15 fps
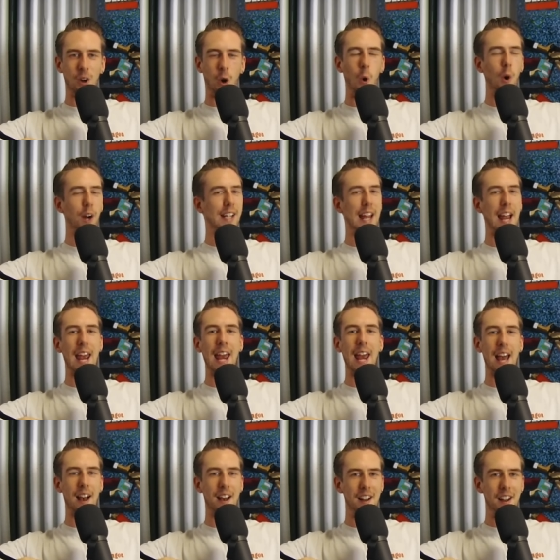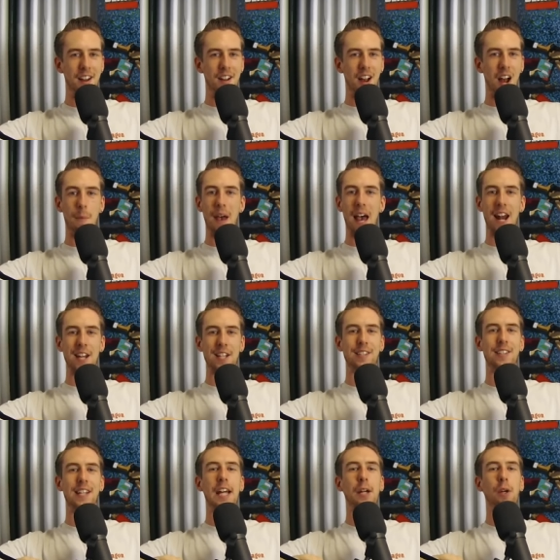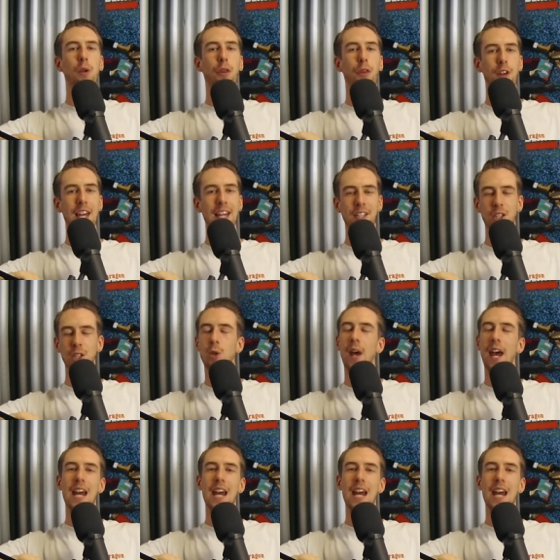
or care about a single thing you